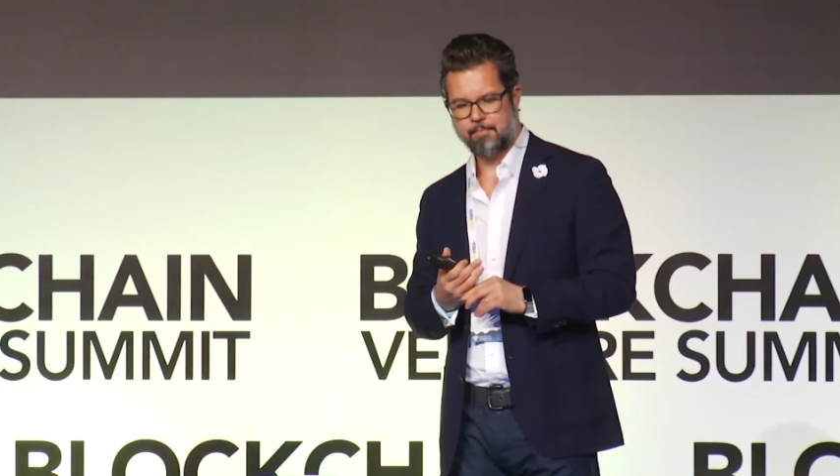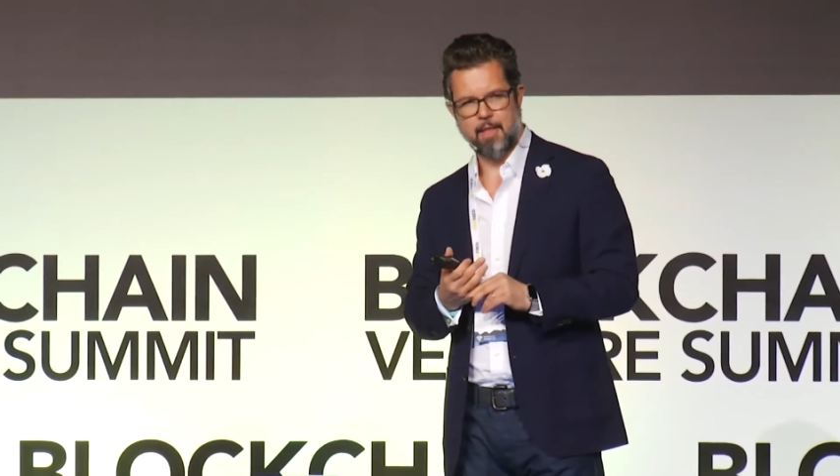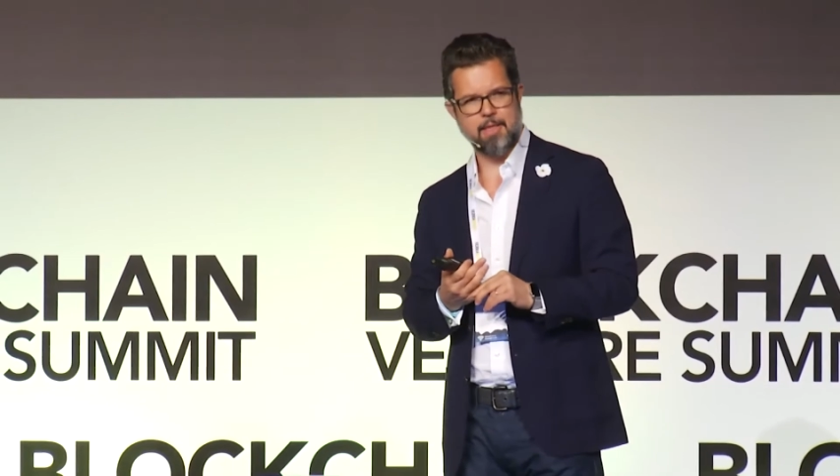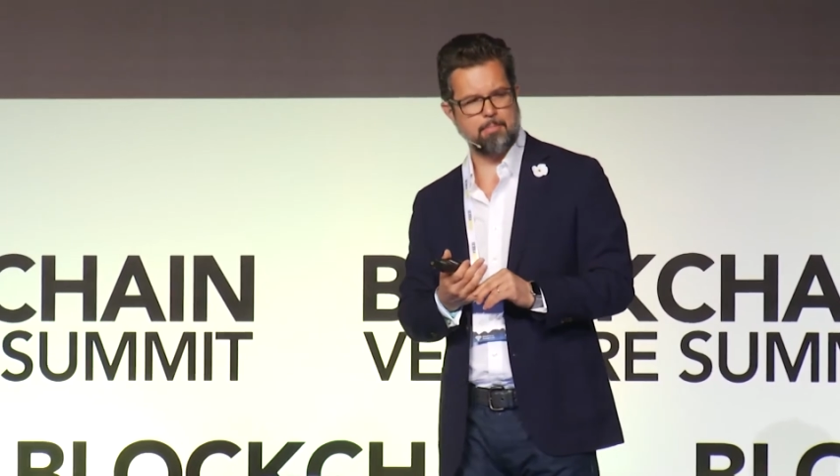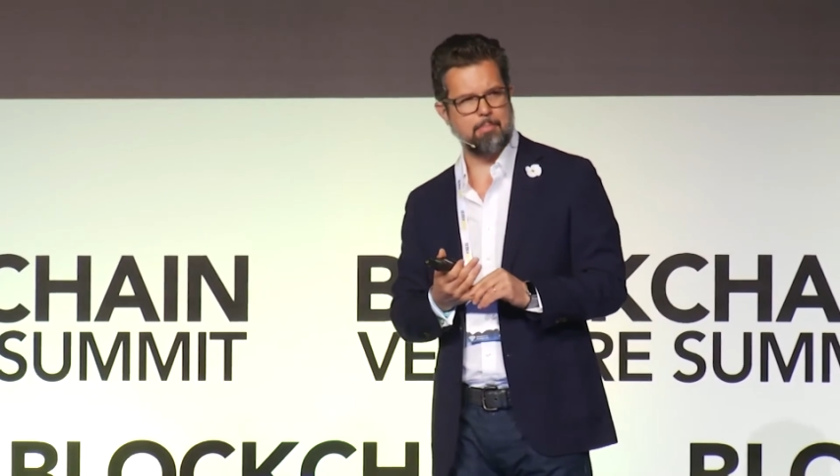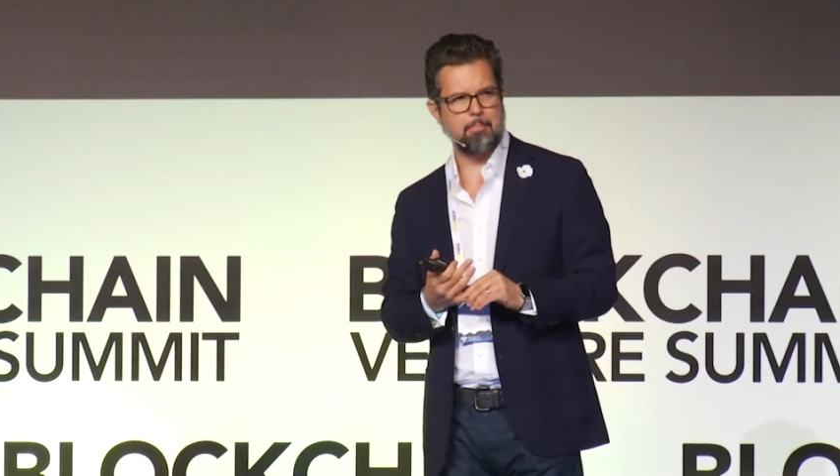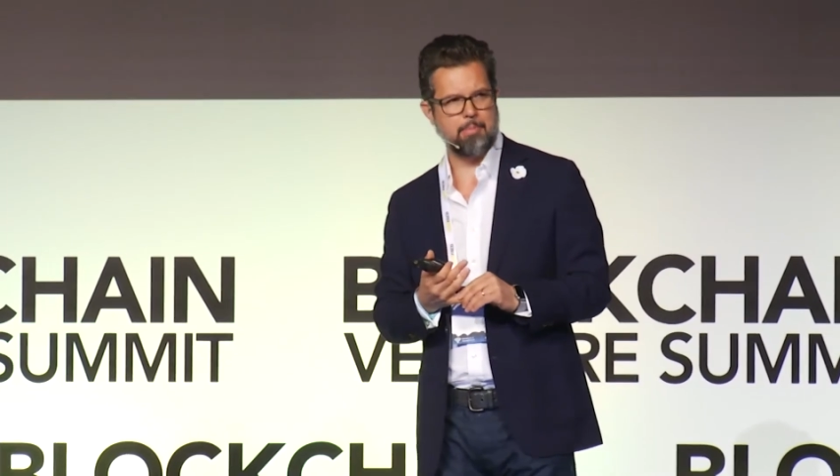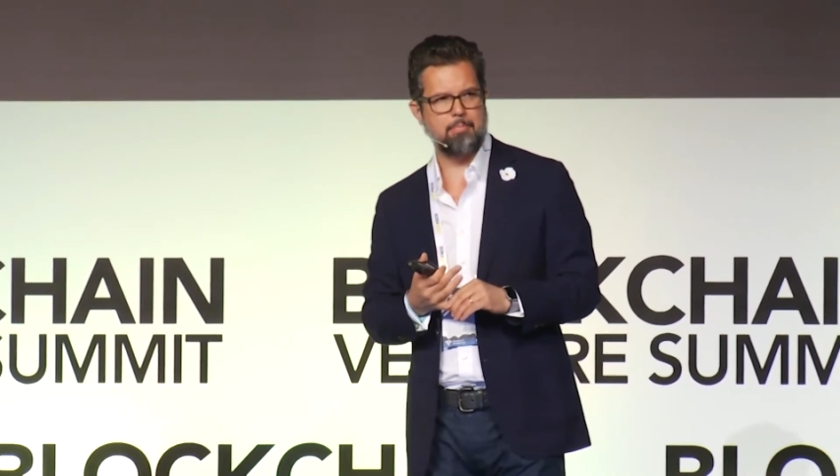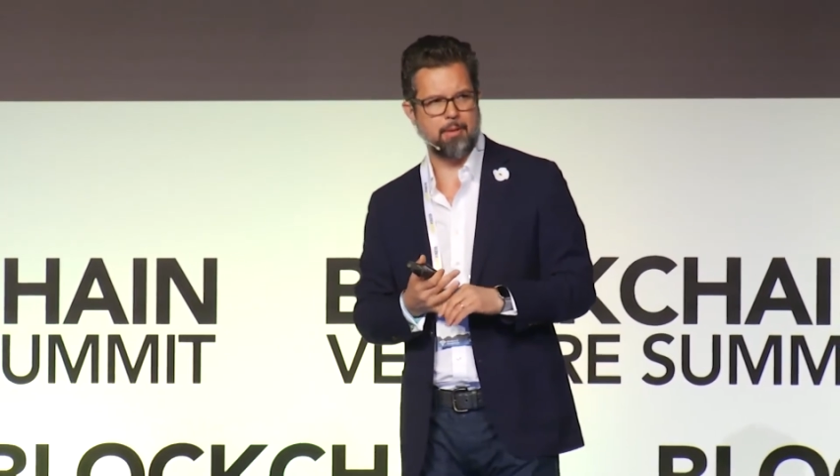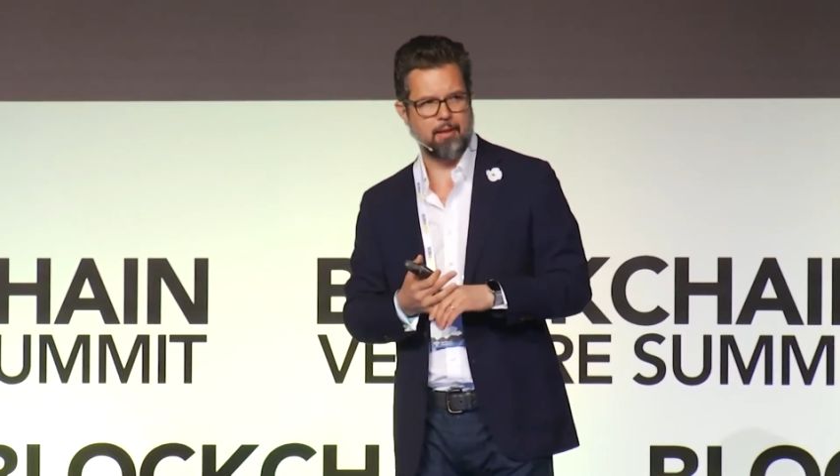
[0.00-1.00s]
It's a
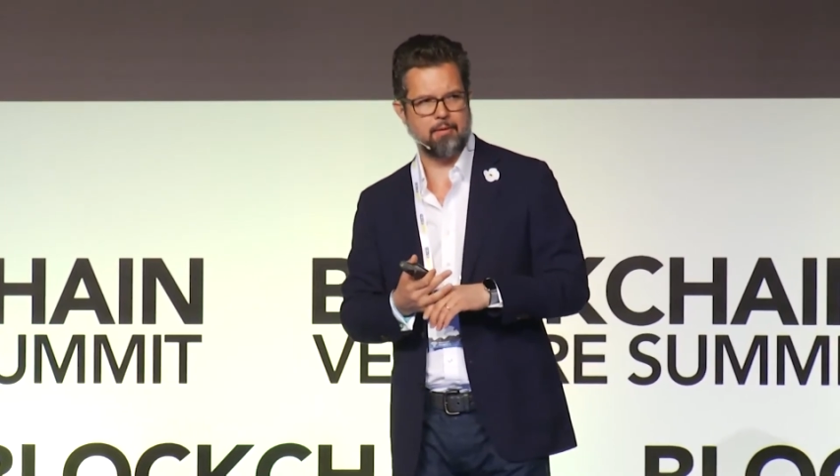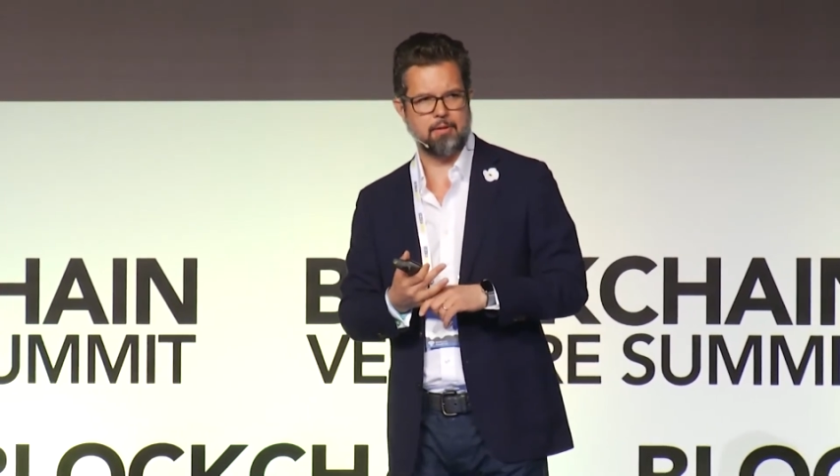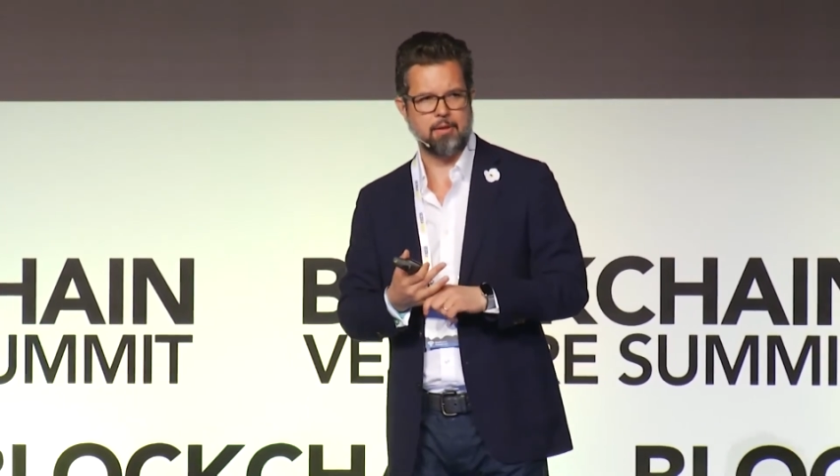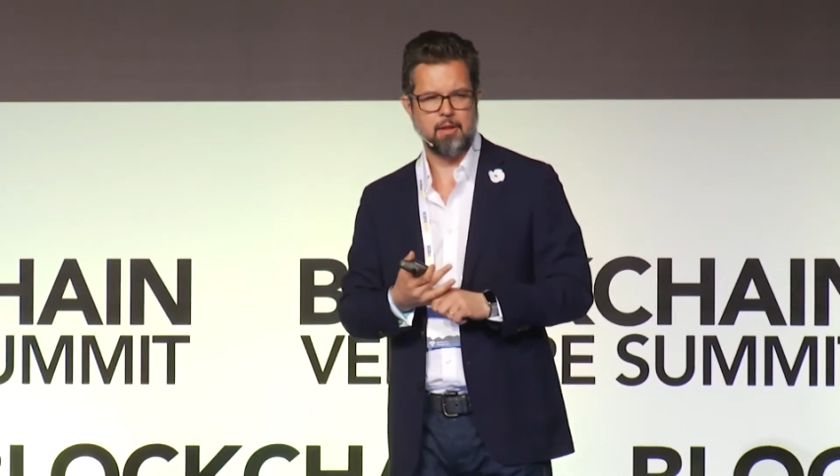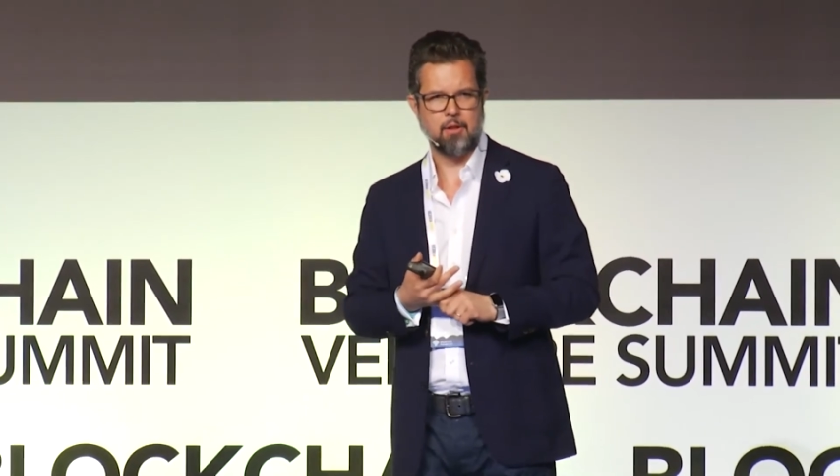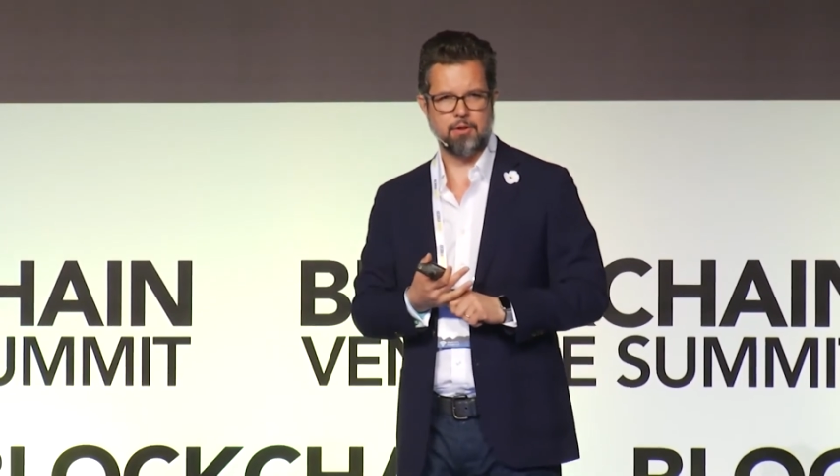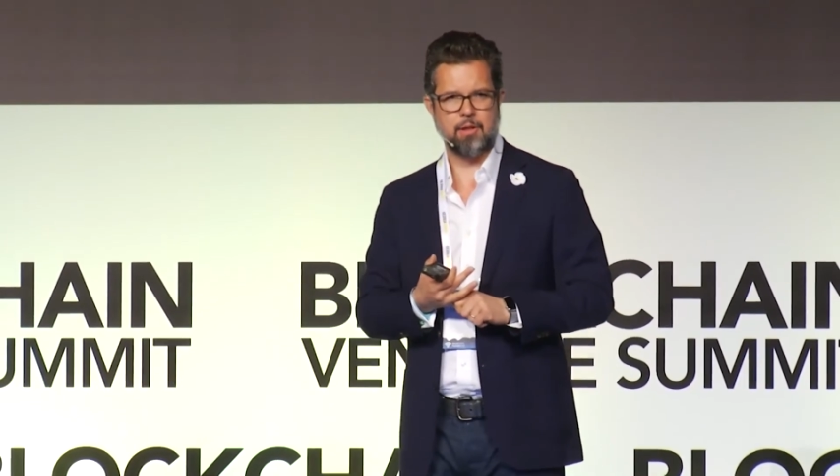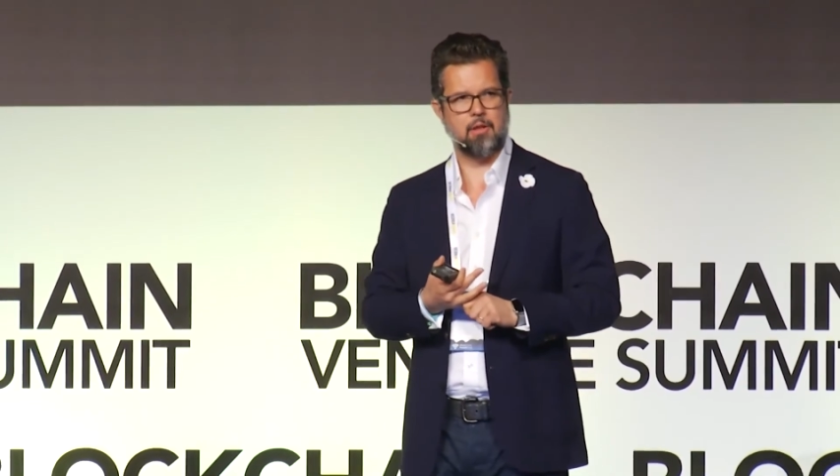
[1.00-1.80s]
bumpy path because a